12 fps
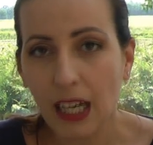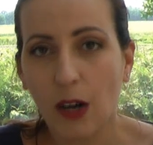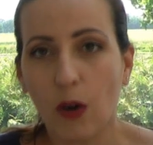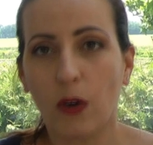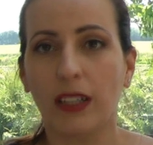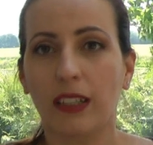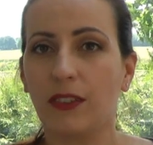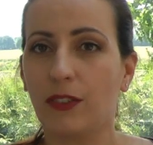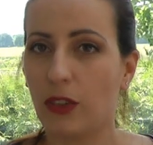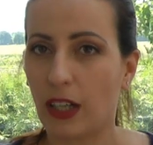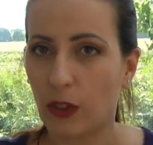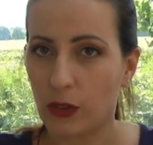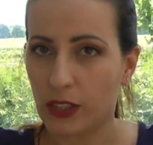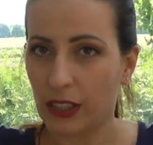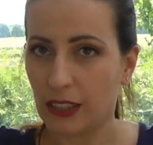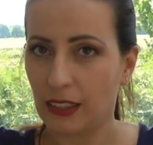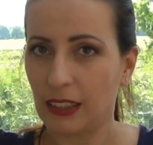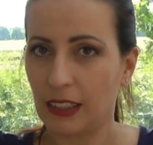or if you are
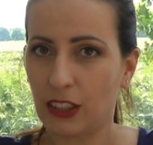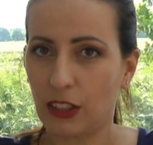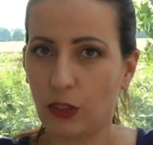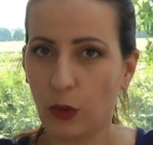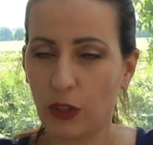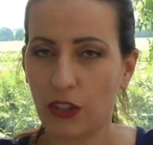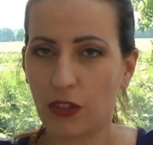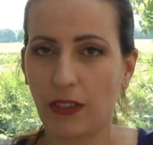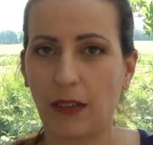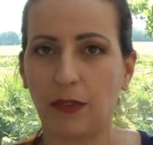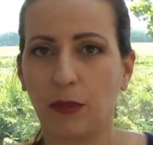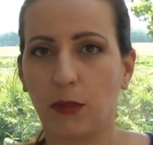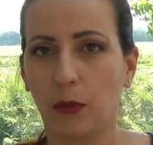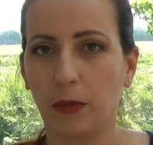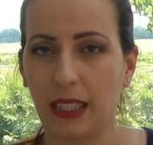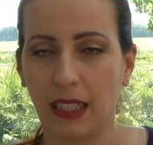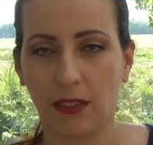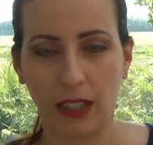considering this gorgeous fabric from
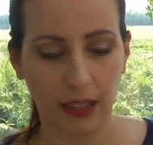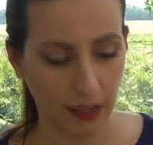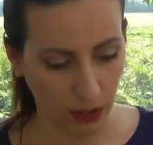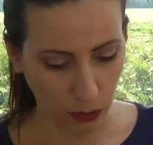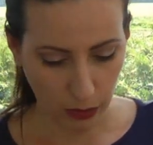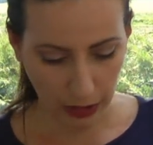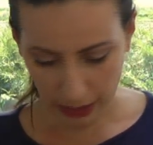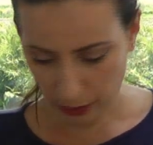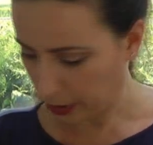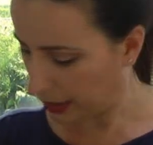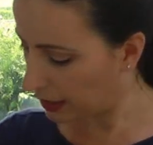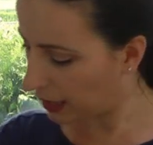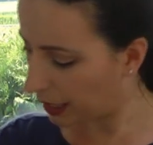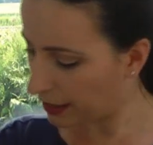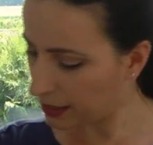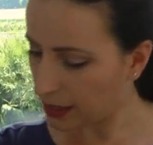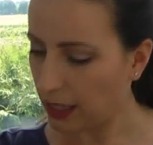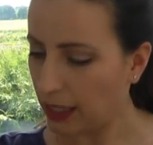Minerva. It's really
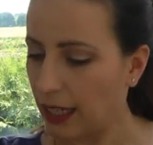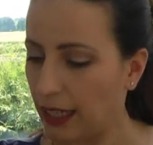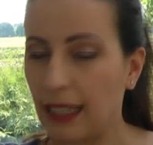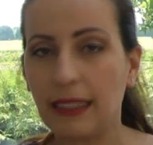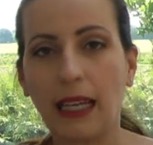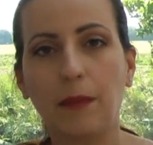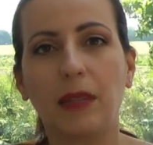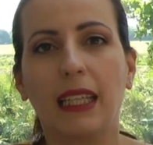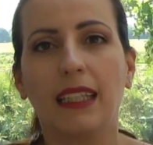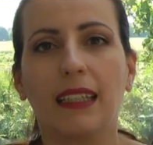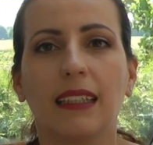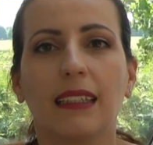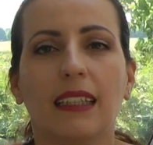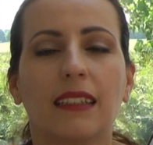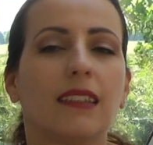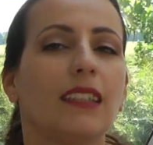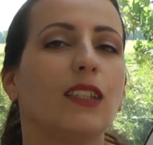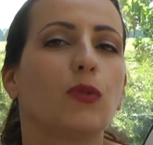nice, and I'm thinking that
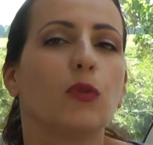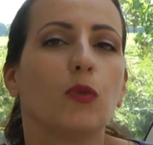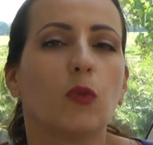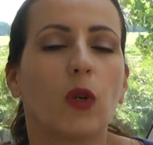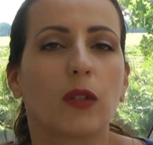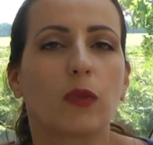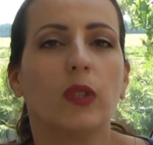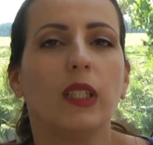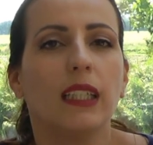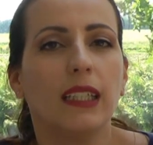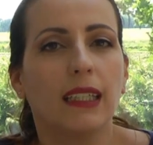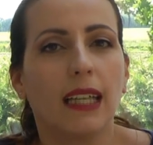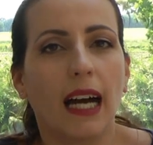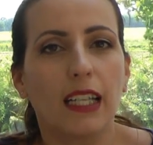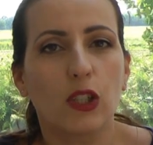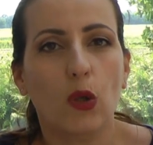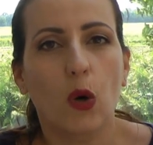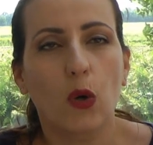this would work really
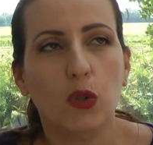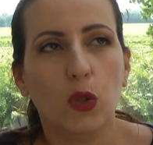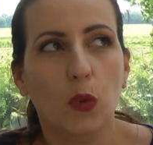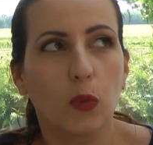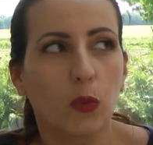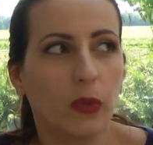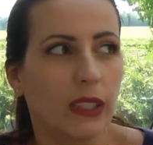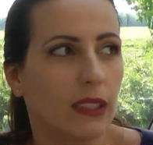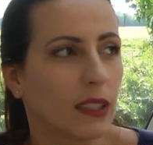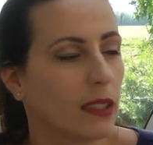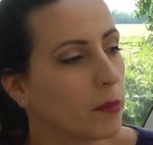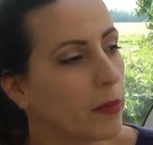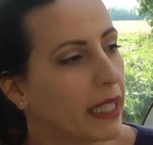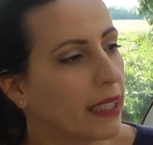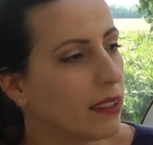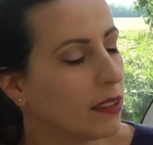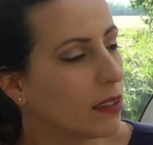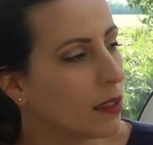nice also with
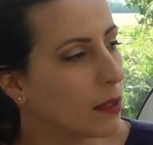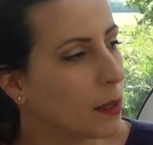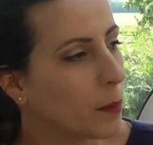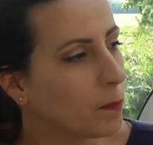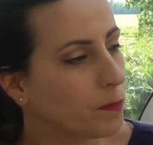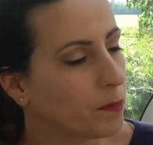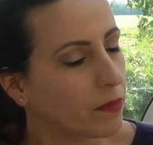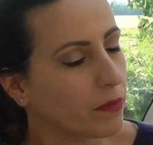making the